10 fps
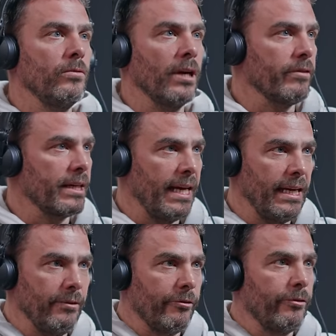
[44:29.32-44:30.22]
whoever
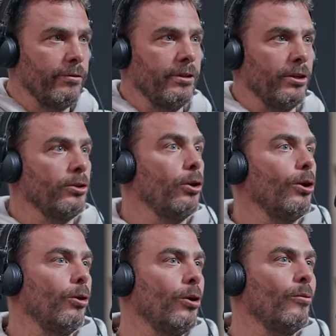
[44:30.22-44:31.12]
gave not the
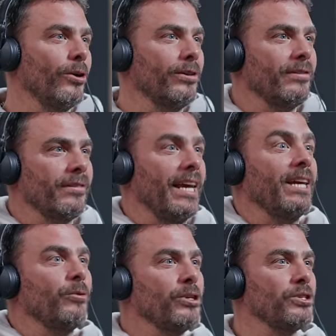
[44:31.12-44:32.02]
lower ones
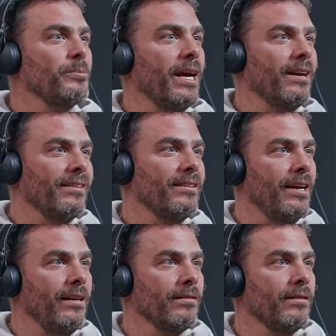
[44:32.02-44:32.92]
language back in the
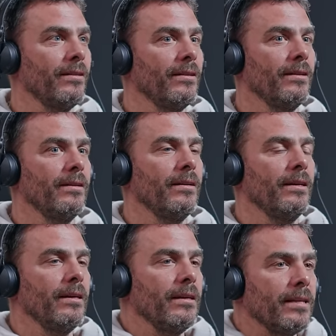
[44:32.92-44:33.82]
days
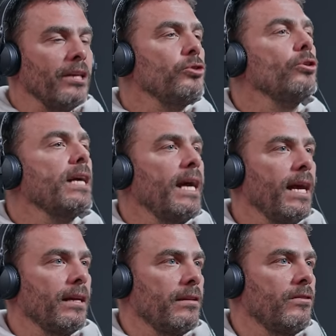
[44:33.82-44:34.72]
they took
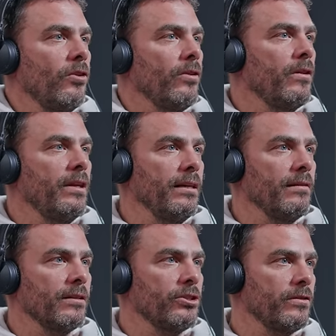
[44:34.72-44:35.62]
care that certain
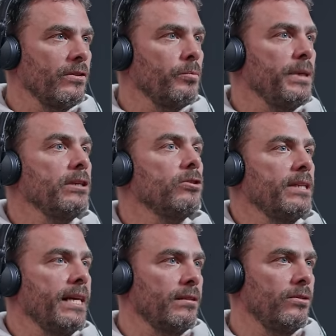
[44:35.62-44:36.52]
things are just not being
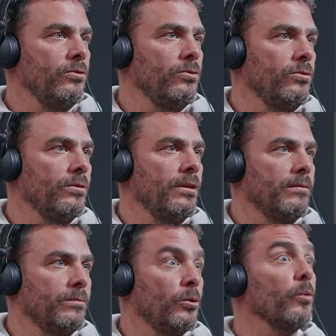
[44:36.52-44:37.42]
connected to
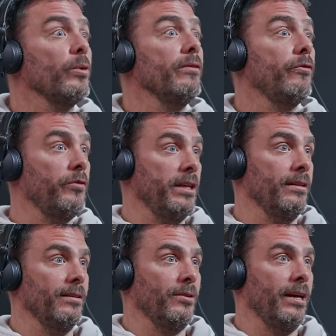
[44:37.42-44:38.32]
what we
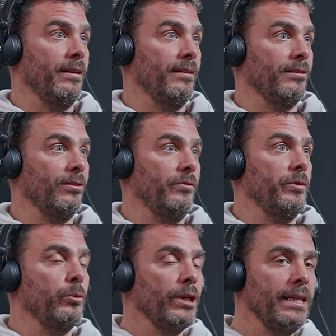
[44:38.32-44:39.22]
feel right so if
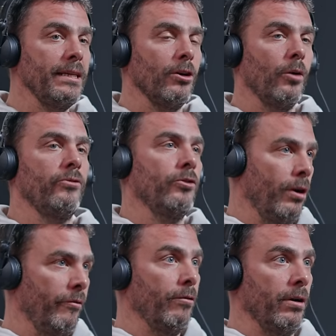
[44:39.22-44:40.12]
we really
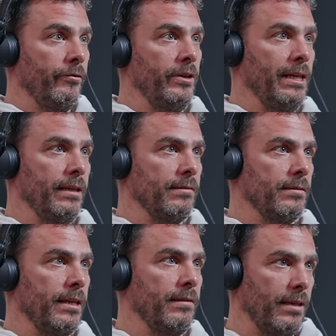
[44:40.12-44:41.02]
observe our
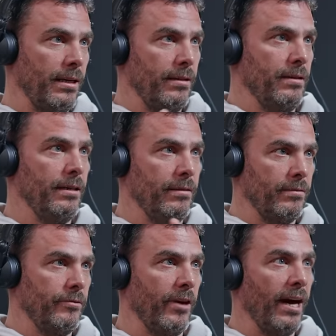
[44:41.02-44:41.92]
feelings let's say these
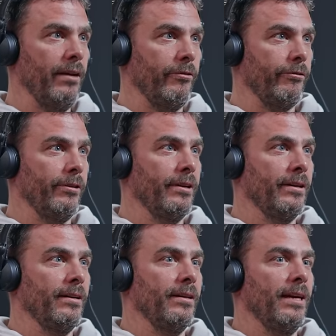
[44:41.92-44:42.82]
5 mm -hmm.
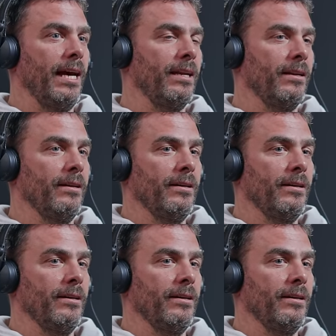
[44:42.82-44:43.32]
and